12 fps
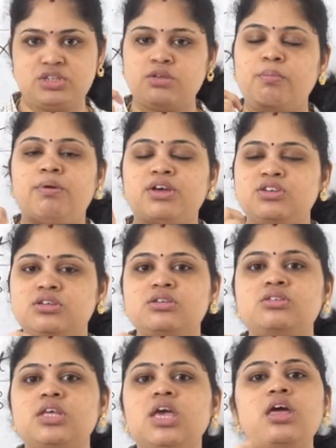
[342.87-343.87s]
So brush
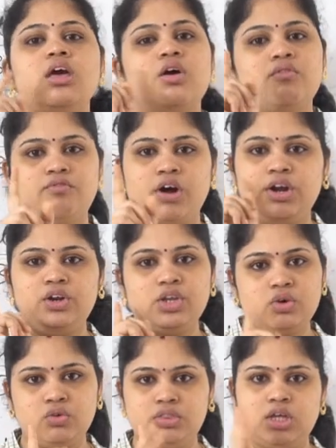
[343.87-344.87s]
is the one
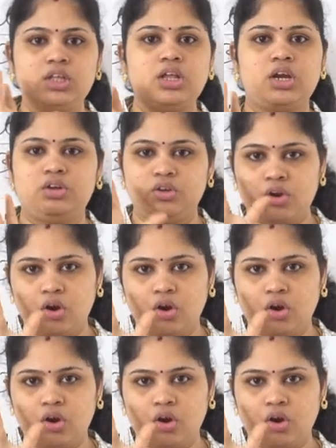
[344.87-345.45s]
new thing that